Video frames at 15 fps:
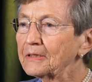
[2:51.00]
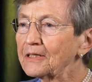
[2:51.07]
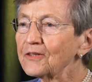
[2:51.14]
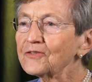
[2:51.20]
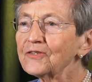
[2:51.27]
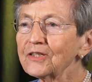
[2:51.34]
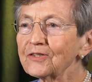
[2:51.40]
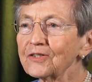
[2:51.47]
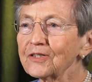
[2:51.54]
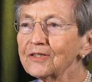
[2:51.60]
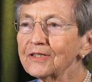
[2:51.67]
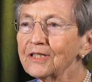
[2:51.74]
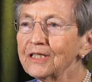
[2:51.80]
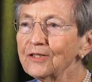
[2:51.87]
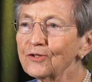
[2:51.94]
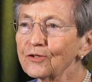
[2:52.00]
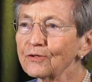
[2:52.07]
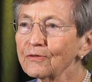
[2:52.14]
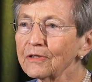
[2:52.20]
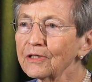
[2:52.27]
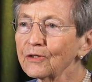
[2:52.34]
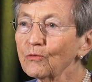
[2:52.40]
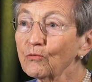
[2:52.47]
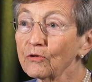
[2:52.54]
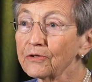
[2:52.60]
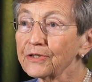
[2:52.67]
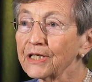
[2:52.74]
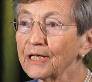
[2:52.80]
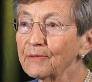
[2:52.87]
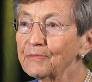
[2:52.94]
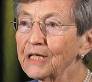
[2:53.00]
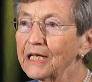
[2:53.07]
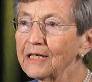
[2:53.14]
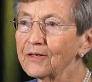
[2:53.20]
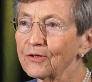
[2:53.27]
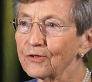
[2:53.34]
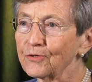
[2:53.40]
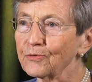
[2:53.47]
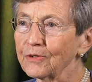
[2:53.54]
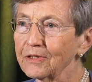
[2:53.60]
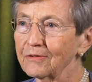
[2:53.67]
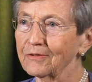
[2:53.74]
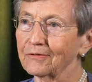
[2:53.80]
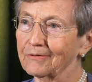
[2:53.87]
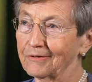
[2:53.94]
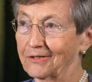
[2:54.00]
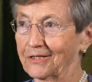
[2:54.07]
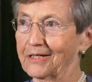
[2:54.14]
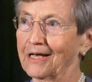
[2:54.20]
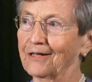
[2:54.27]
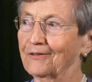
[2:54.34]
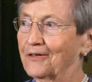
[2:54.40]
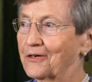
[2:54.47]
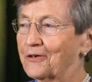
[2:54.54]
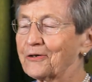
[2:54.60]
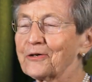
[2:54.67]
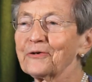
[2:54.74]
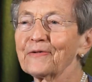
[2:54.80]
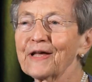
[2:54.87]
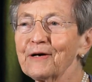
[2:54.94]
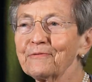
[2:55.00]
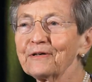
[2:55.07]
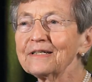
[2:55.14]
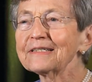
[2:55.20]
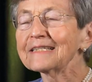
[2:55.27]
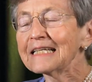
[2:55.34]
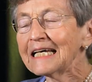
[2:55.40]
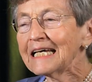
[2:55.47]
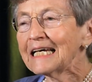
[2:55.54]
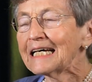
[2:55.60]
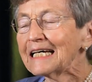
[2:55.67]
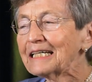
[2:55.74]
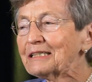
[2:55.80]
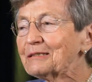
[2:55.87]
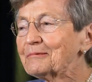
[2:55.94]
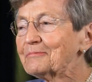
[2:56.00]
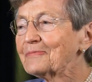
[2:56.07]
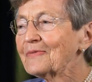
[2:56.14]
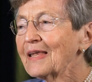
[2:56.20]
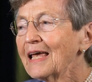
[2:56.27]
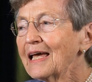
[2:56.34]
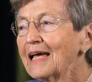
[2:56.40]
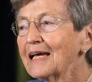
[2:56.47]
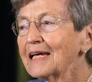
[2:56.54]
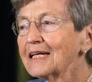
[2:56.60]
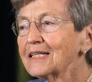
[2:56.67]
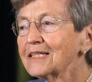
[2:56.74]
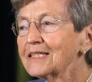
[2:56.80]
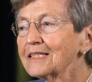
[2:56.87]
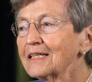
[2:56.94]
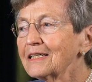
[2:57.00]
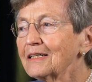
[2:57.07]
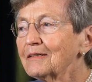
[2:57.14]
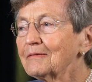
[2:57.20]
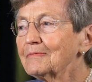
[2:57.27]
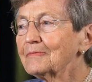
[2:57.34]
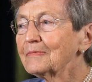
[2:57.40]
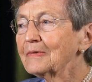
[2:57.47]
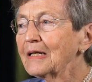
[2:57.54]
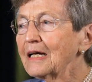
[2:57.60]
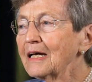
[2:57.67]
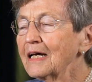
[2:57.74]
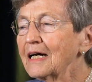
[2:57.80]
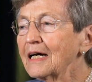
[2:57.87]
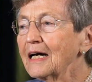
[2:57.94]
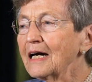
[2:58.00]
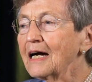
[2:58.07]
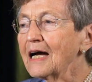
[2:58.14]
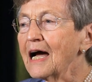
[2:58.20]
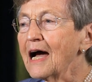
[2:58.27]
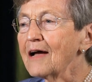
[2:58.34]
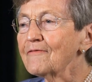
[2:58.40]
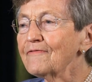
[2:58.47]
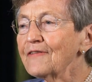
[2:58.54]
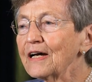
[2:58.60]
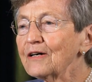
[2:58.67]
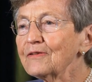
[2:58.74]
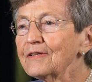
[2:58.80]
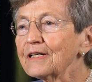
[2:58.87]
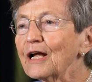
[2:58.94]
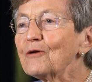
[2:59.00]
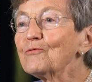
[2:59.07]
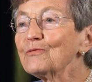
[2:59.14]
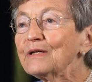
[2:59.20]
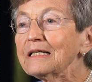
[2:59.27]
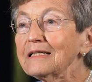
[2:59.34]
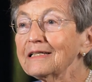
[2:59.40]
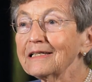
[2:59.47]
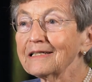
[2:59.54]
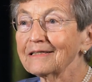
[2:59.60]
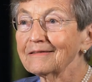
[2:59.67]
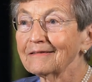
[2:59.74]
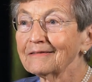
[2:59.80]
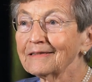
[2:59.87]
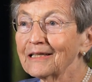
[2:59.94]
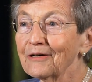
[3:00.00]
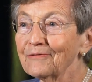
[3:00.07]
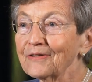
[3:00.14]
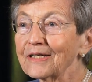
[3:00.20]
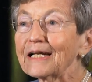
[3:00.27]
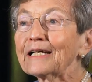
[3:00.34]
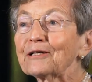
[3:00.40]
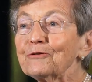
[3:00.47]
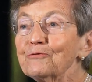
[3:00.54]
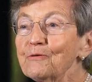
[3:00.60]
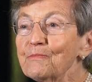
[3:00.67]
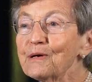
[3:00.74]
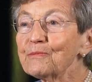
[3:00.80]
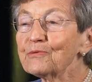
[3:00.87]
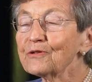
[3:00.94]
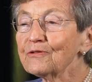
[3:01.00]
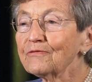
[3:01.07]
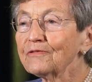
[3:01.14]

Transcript: an assistant teacher in a wartime day nursery. You can see how long ago that was. Um, and um, I found that I really loved it. I can remember the